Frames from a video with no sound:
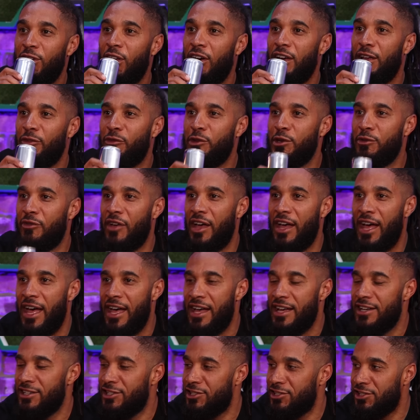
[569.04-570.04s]
if you like, if you've
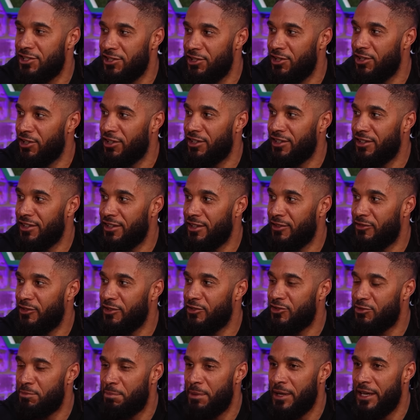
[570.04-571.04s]
ate a slug,
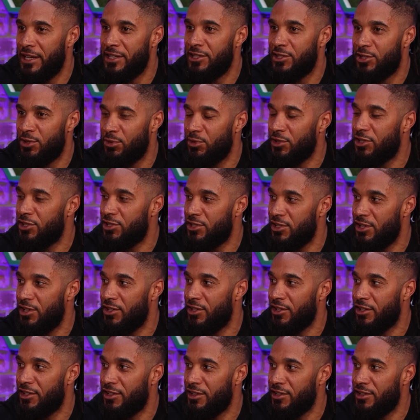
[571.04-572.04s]
if you bit into a
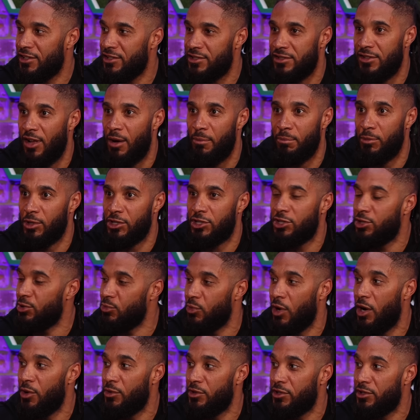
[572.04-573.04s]
slug, there's not much
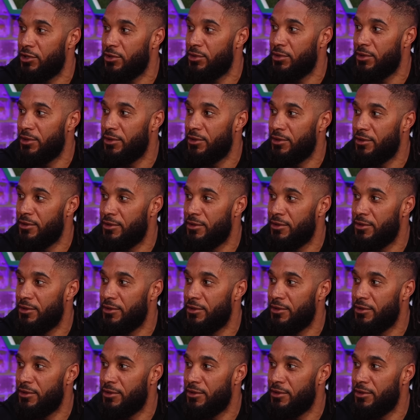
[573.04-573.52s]
you won't do.